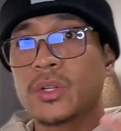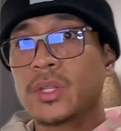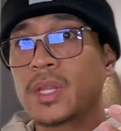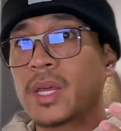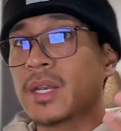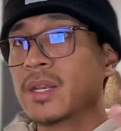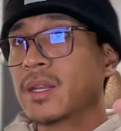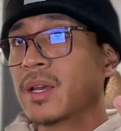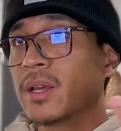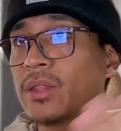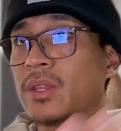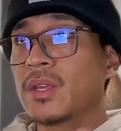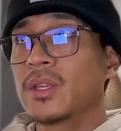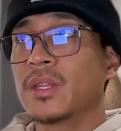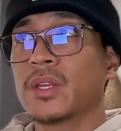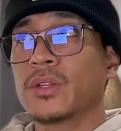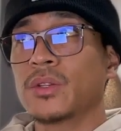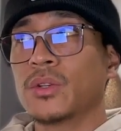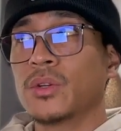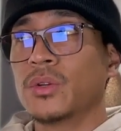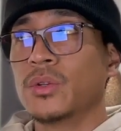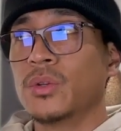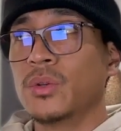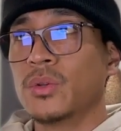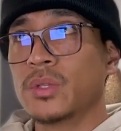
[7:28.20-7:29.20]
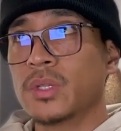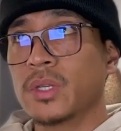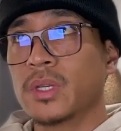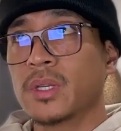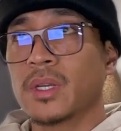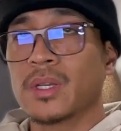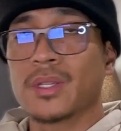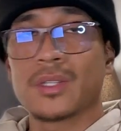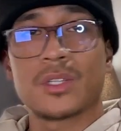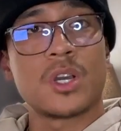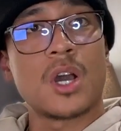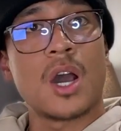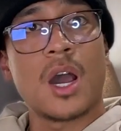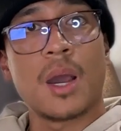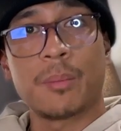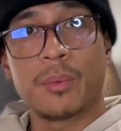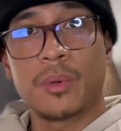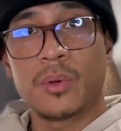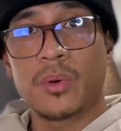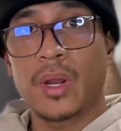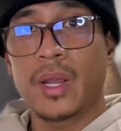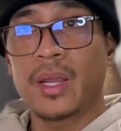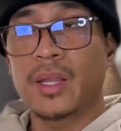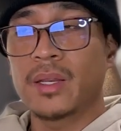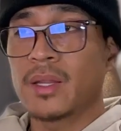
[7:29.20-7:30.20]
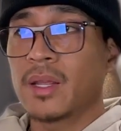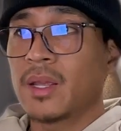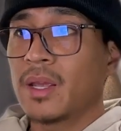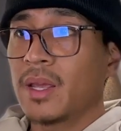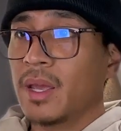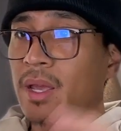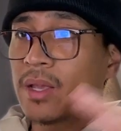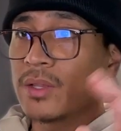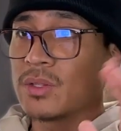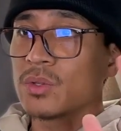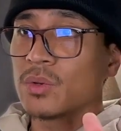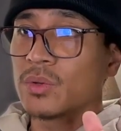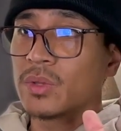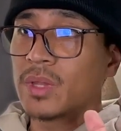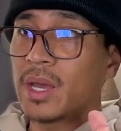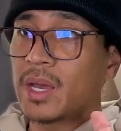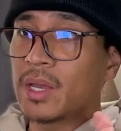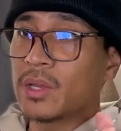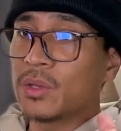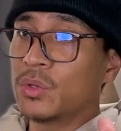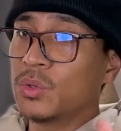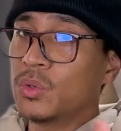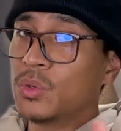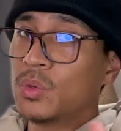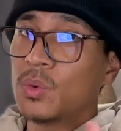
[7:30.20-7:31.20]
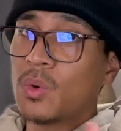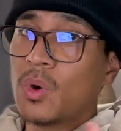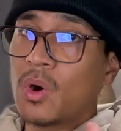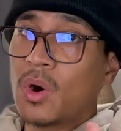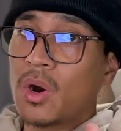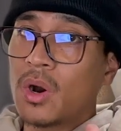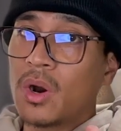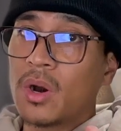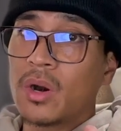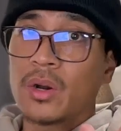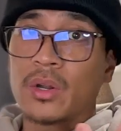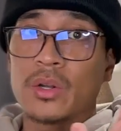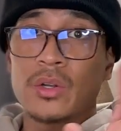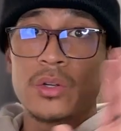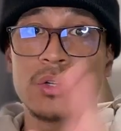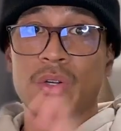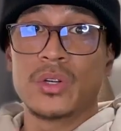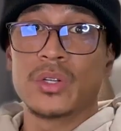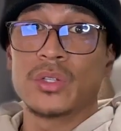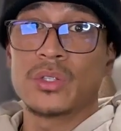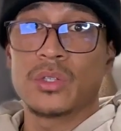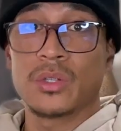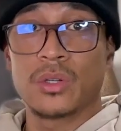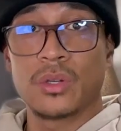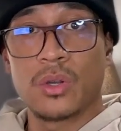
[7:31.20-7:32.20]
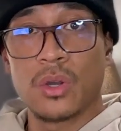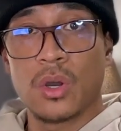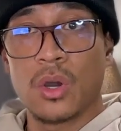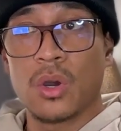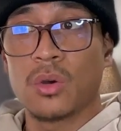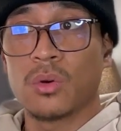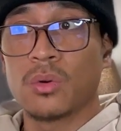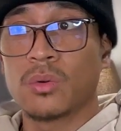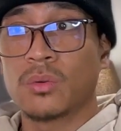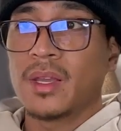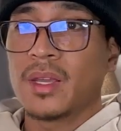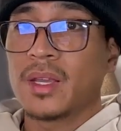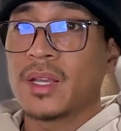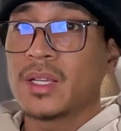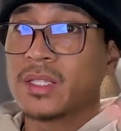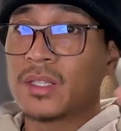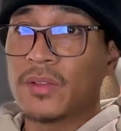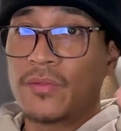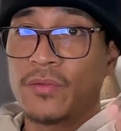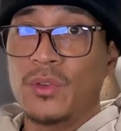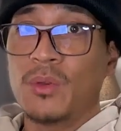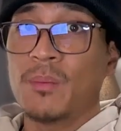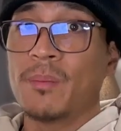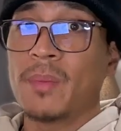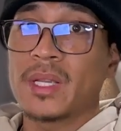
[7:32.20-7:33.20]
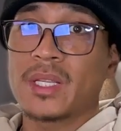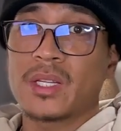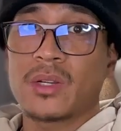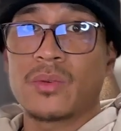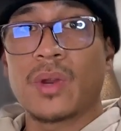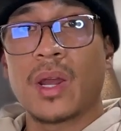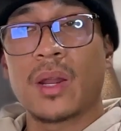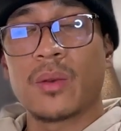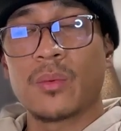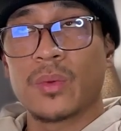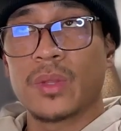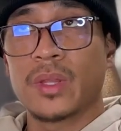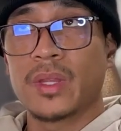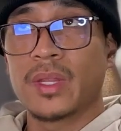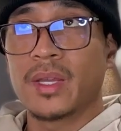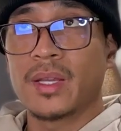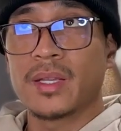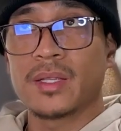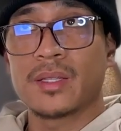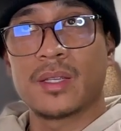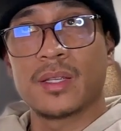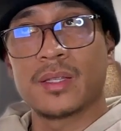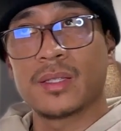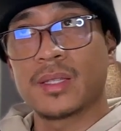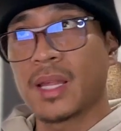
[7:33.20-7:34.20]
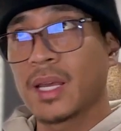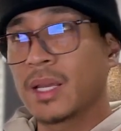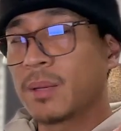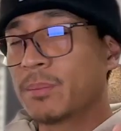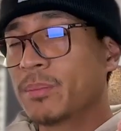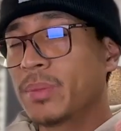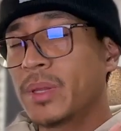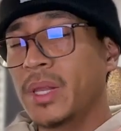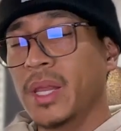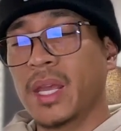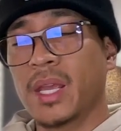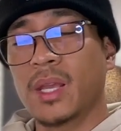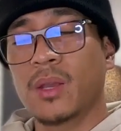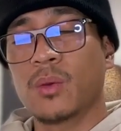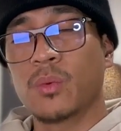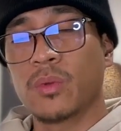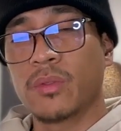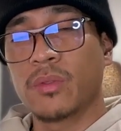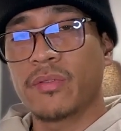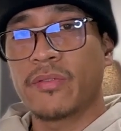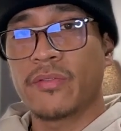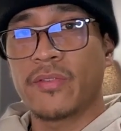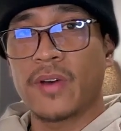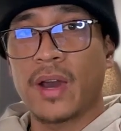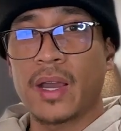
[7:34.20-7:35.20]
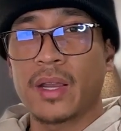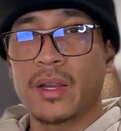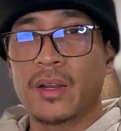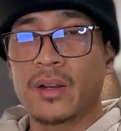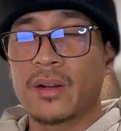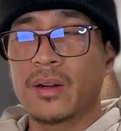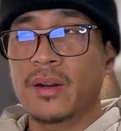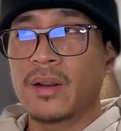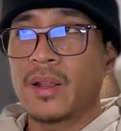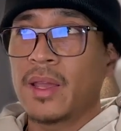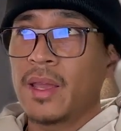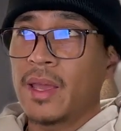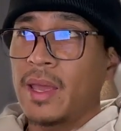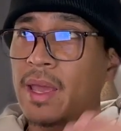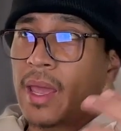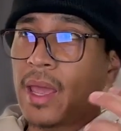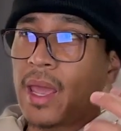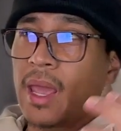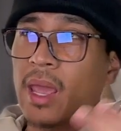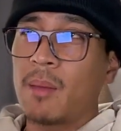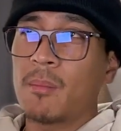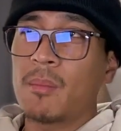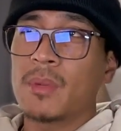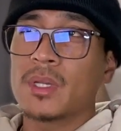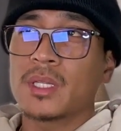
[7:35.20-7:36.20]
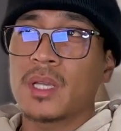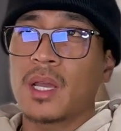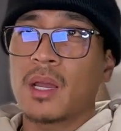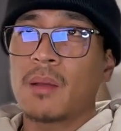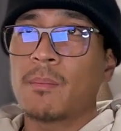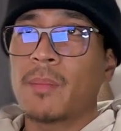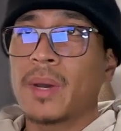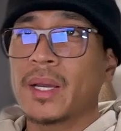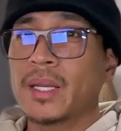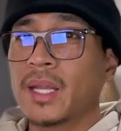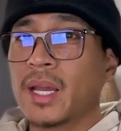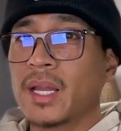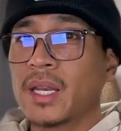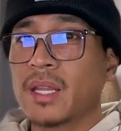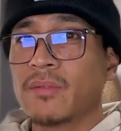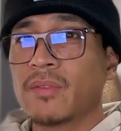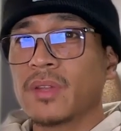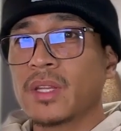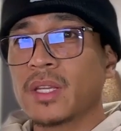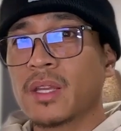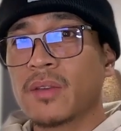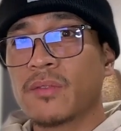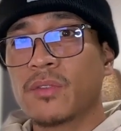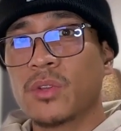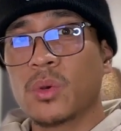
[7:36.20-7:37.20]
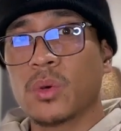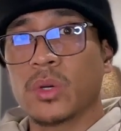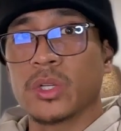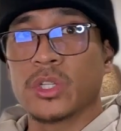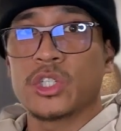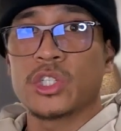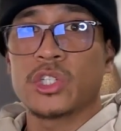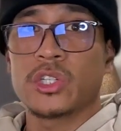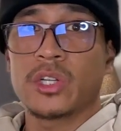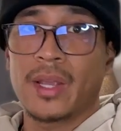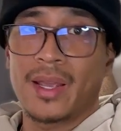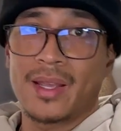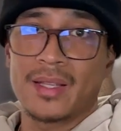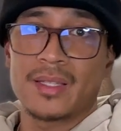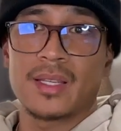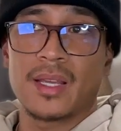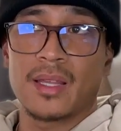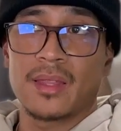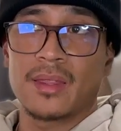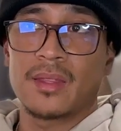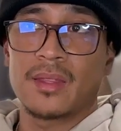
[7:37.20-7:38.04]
that nothing that you're using is copyright, and so that you are good to go. Because if you mess around with this, it's like playing with fire. Amazon might not even give you a chance at